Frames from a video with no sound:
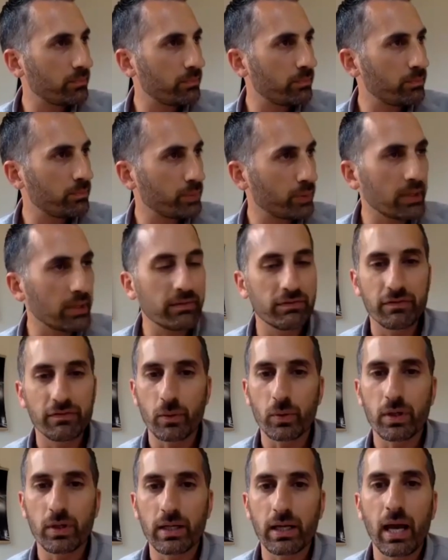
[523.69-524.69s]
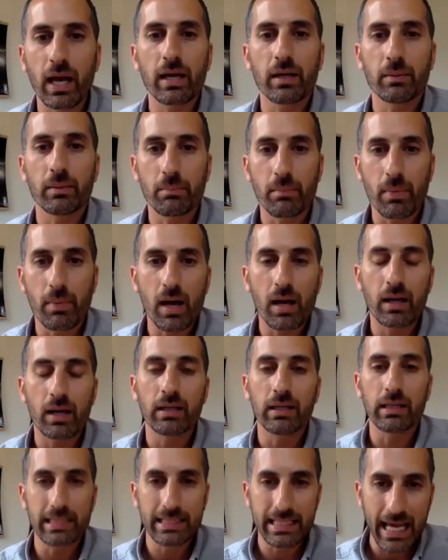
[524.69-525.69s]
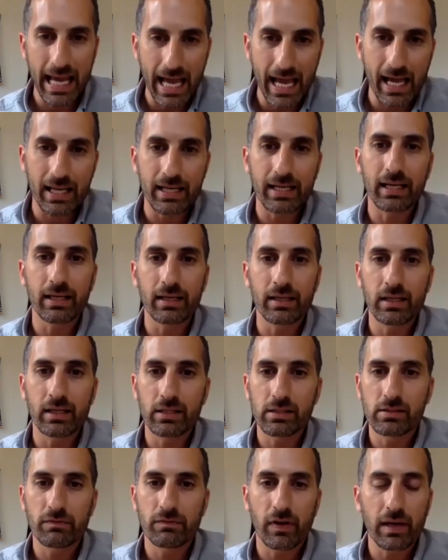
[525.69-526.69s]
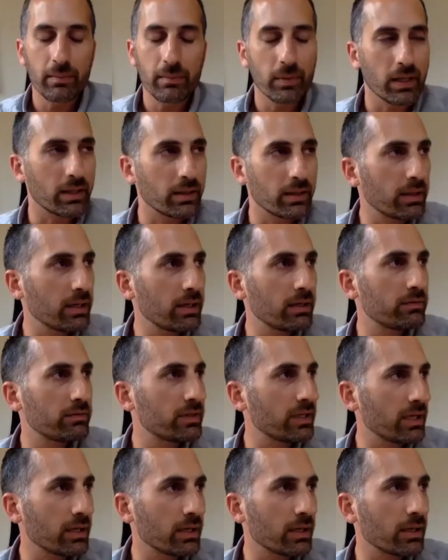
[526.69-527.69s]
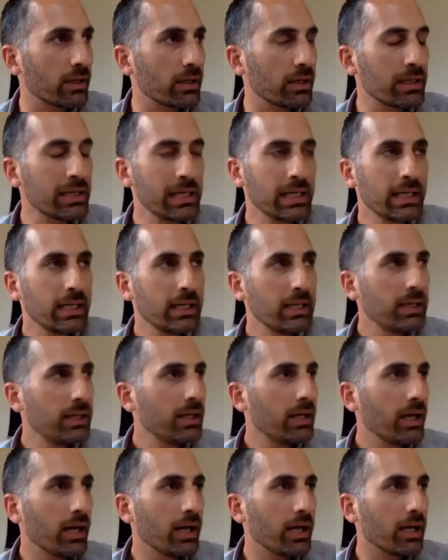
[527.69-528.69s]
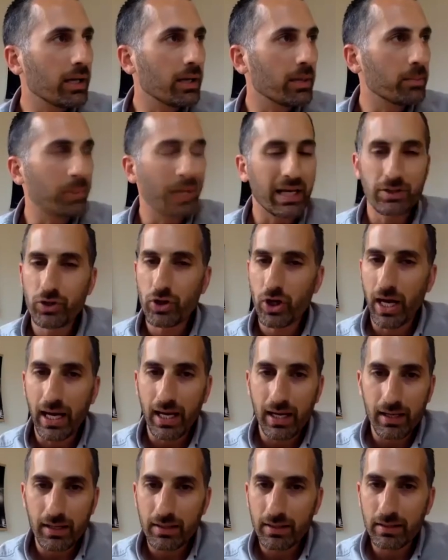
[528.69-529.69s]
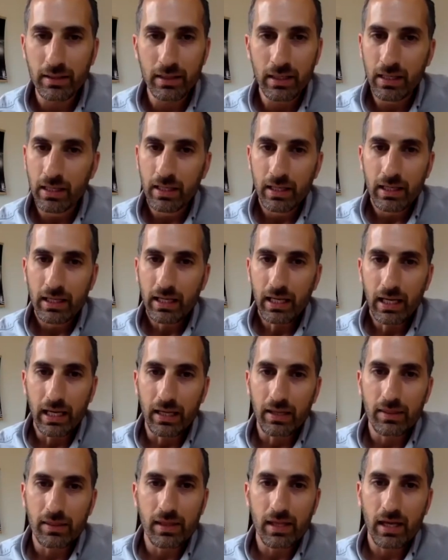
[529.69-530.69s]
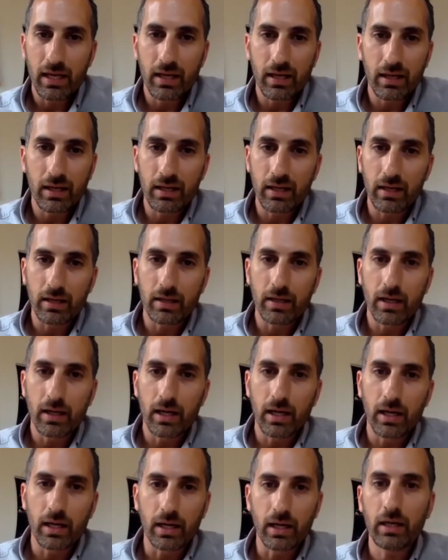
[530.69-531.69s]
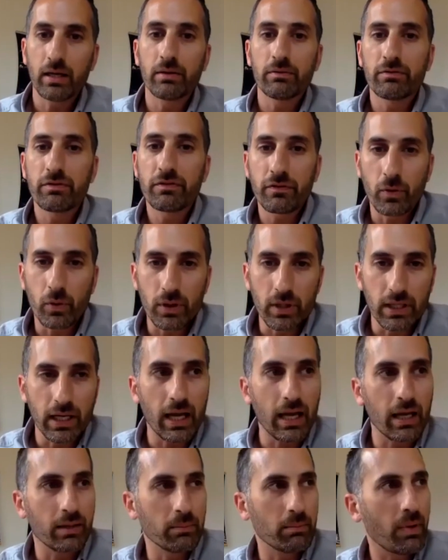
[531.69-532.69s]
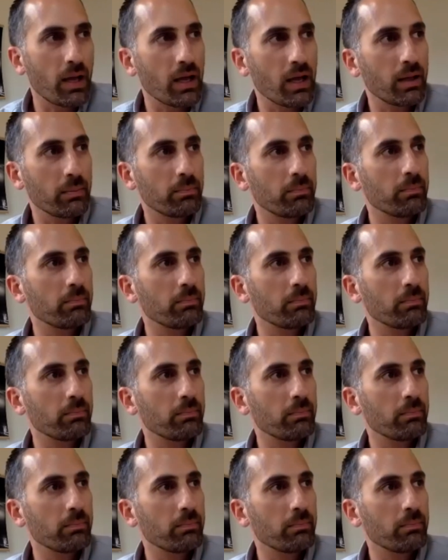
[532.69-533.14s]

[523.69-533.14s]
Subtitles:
pre-48, my dad and his family lived in Beit Shan. And then in 48, my